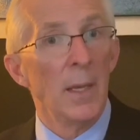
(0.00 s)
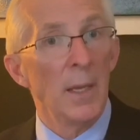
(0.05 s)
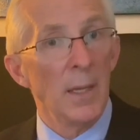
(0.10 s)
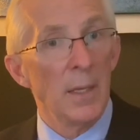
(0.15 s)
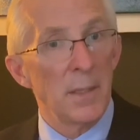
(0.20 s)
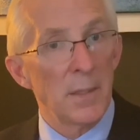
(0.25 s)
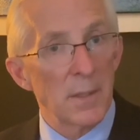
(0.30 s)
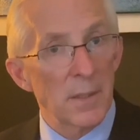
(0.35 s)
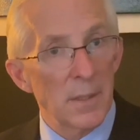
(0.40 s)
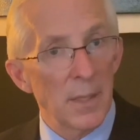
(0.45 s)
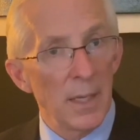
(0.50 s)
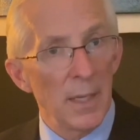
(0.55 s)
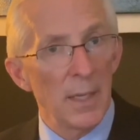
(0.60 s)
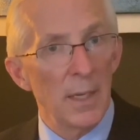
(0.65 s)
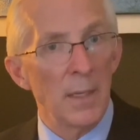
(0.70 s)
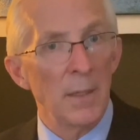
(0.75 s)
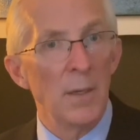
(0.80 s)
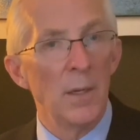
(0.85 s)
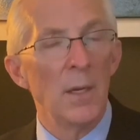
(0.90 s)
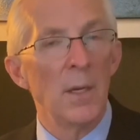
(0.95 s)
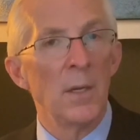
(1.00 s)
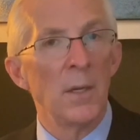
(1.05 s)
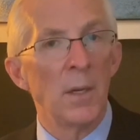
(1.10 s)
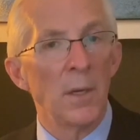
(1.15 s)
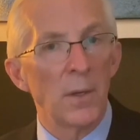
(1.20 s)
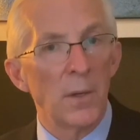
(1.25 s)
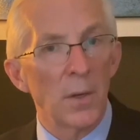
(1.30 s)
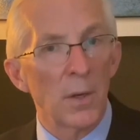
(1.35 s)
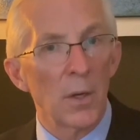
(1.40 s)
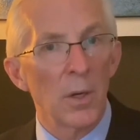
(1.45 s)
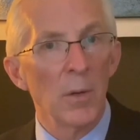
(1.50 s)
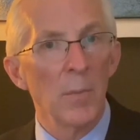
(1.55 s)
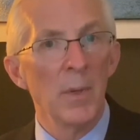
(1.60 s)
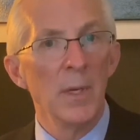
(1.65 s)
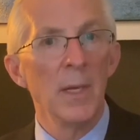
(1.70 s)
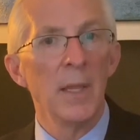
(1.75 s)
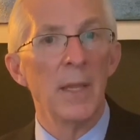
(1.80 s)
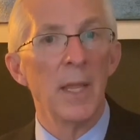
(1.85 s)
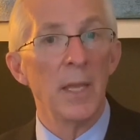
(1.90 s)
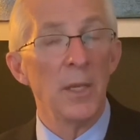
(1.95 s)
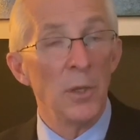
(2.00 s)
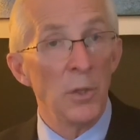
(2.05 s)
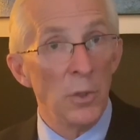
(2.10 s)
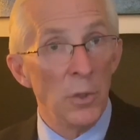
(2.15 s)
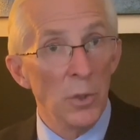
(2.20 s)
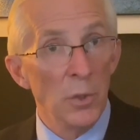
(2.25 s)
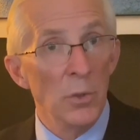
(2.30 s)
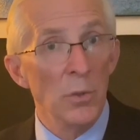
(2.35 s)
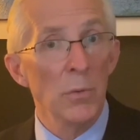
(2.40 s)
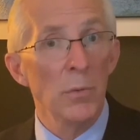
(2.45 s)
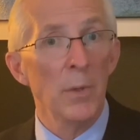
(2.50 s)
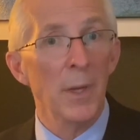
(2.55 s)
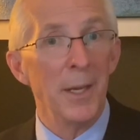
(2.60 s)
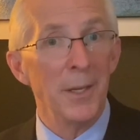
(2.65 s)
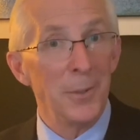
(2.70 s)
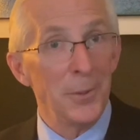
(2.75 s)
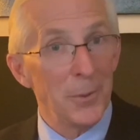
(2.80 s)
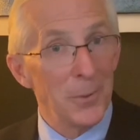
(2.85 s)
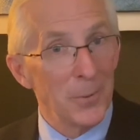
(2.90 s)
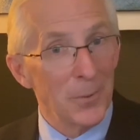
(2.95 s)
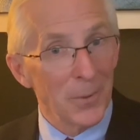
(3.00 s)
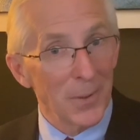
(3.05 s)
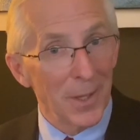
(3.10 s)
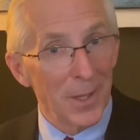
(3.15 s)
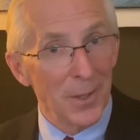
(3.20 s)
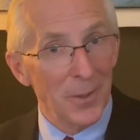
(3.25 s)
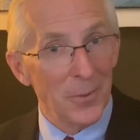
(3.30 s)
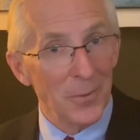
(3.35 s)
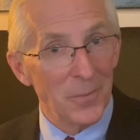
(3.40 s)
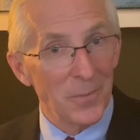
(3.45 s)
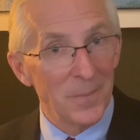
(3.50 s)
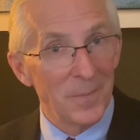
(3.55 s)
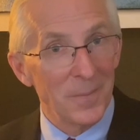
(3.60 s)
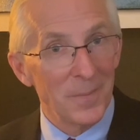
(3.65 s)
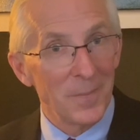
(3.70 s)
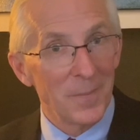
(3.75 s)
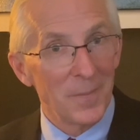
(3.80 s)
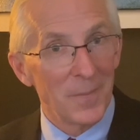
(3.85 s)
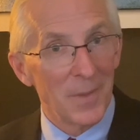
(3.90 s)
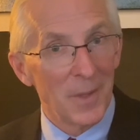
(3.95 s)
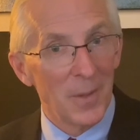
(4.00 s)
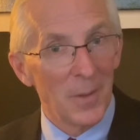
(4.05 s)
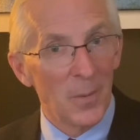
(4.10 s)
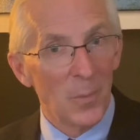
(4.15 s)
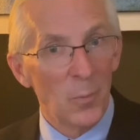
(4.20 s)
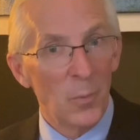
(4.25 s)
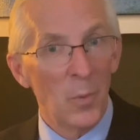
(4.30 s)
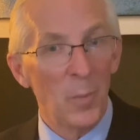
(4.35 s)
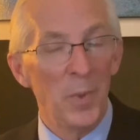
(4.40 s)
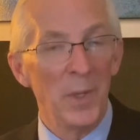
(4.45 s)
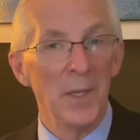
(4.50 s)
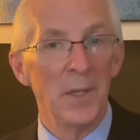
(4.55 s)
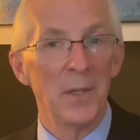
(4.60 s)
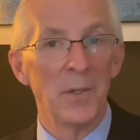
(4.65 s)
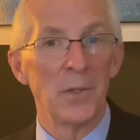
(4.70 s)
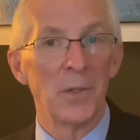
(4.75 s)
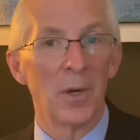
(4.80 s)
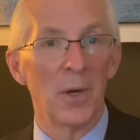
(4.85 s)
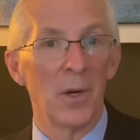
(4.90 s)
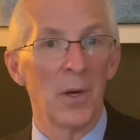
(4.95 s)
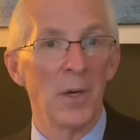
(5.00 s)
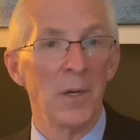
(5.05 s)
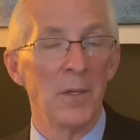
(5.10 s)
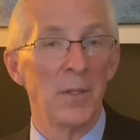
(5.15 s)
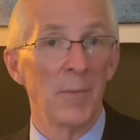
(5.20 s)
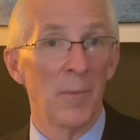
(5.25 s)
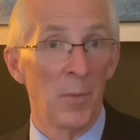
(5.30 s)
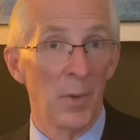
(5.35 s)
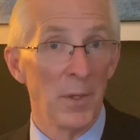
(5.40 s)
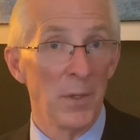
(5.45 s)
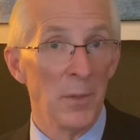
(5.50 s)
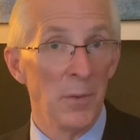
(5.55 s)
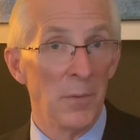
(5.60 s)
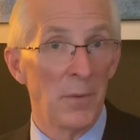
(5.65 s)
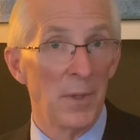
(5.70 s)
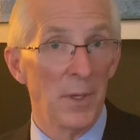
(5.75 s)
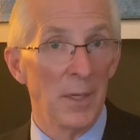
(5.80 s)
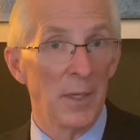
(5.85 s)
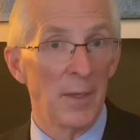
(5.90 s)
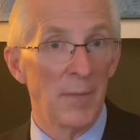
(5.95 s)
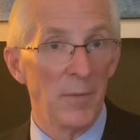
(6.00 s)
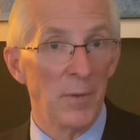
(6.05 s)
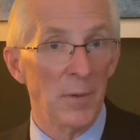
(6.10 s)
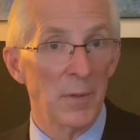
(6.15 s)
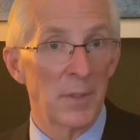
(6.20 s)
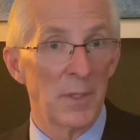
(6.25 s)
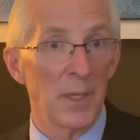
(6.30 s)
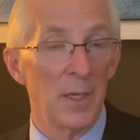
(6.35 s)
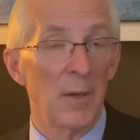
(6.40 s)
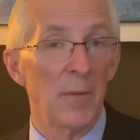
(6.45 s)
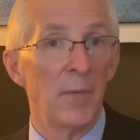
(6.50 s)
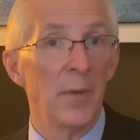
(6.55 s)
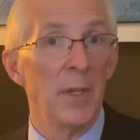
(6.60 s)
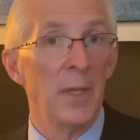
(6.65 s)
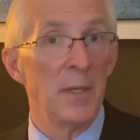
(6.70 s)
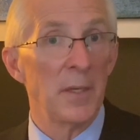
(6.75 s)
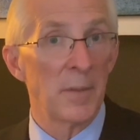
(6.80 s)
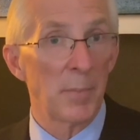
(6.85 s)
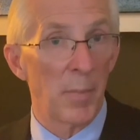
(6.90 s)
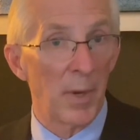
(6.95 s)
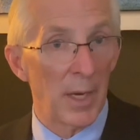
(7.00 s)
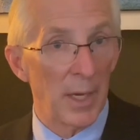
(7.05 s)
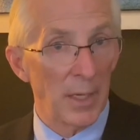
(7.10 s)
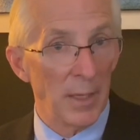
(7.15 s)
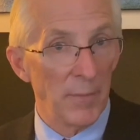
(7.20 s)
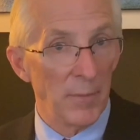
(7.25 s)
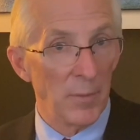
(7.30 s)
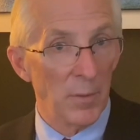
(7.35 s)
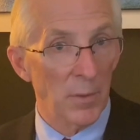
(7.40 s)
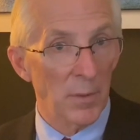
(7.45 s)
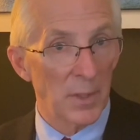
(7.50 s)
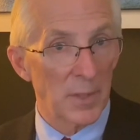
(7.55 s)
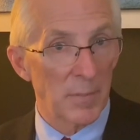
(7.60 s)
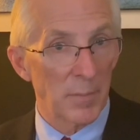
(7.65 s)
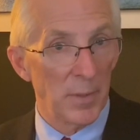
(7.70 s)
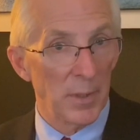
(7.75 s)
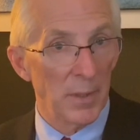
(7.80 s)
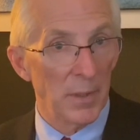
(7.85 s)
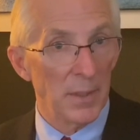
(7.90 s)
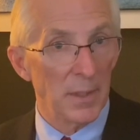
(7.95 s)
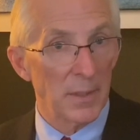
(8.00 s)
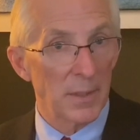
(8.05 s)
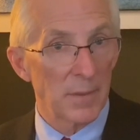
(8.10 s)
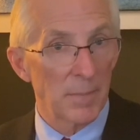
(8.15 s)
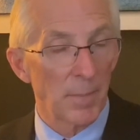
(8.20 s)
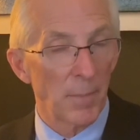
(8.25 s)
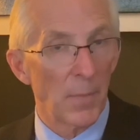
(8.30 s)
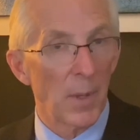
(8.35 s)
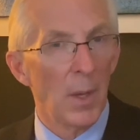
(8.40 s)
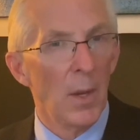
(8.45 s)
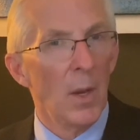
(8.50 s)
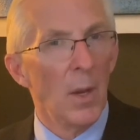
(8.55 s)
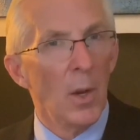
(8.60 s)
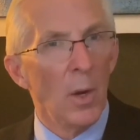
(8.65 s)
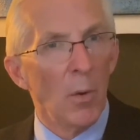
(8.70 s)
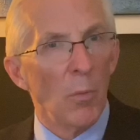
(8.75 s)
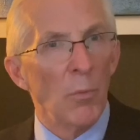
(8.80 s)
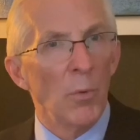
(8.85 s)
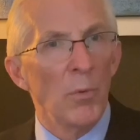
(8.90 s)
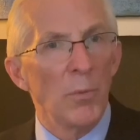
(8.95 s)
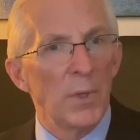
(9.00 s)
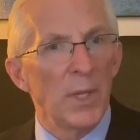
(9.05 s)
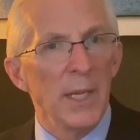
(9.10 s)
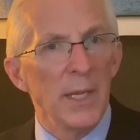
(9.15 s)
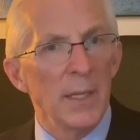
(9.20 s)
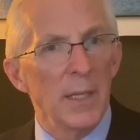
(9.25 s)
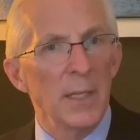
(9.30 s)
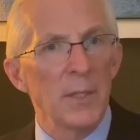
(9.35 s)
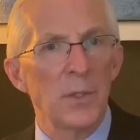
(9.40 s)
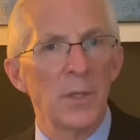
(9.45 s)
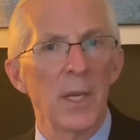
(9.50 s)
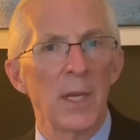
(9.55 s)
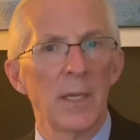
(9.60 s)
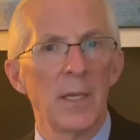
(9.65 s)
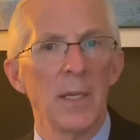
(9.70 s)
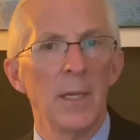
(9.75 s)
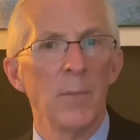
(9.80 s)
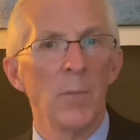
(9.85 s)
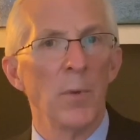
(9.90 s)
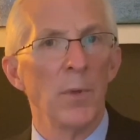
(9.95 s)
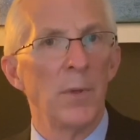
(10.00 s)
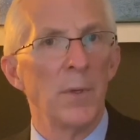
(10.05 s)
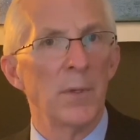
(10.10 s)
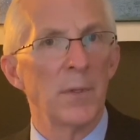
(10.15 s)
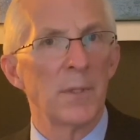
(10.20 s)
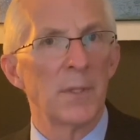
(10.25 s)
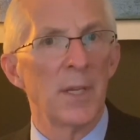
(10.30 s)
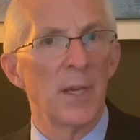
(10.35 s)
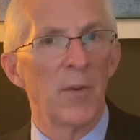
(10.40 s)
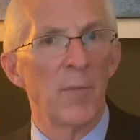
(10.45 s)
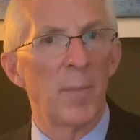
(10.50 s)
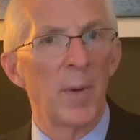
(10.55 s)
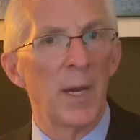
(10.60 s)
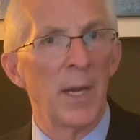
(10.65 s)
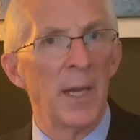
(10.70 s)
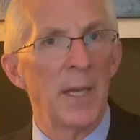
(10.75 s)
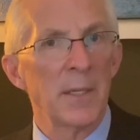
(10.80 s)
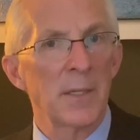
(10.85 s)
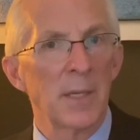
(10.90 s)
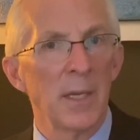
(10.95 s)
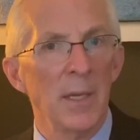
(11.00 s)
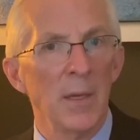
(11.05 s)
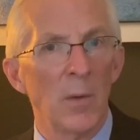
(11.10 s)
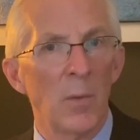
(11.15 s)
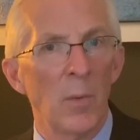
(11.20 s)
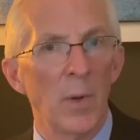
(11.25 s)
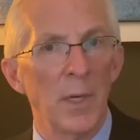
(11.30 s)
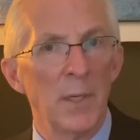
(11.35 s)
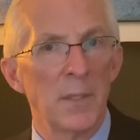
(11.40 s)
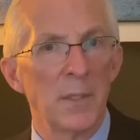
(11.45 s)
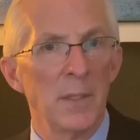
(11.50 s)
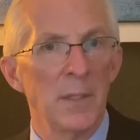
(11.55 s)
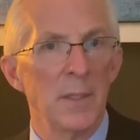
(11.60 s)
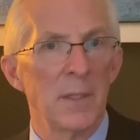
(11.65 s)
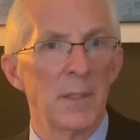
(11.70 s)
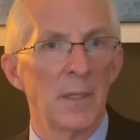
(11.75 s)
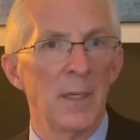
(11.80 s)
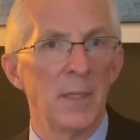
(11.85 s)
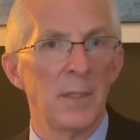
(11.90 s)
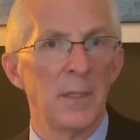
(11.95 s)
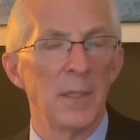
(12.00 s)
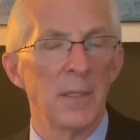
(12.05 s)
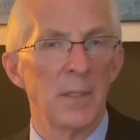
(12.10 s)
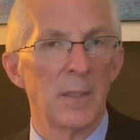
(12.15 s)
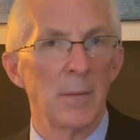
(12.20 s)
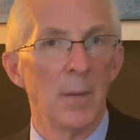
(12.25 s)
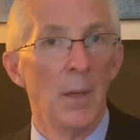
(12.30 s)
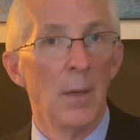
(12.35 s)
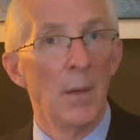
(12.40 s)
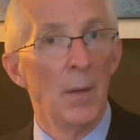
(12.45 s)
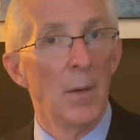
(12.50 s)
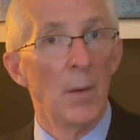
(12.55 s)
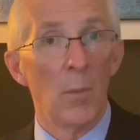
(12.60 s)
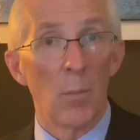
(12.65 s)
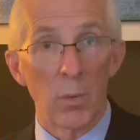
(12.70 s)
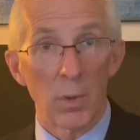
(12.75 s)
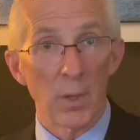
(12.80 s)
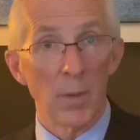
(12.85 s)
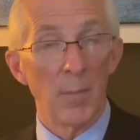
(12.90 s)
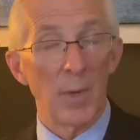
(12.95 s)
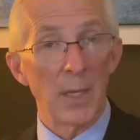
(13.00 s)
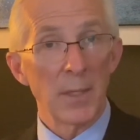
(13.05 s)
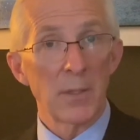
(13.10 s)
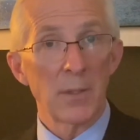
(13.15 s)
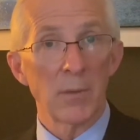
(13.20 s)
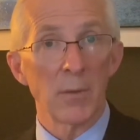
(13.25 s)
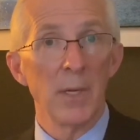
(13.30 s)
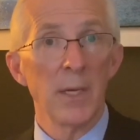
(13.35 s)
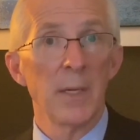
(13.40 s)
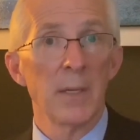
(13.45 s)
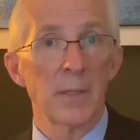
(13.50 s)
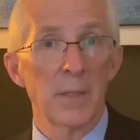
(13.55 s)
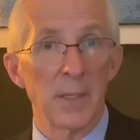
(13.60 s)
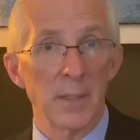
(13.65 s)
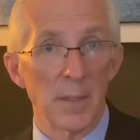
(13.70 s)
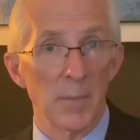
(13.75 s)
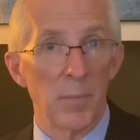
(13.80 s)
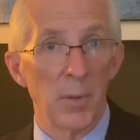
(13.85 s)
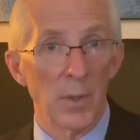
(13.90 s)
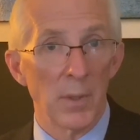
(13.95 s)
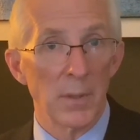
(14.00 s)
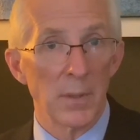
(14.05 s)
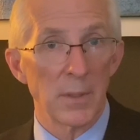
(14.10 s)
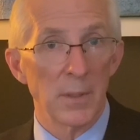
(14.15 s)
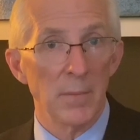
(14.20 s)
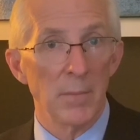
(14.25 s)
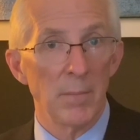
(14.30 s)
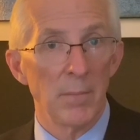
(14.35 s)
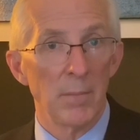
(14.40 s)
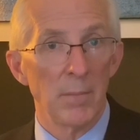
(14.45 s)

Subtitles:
Instead, determine that you and you alone will be in charge of what you think of yourself in spite of your experience. Routinely check in with yourself by asking questions such as, what are my strengths as a person?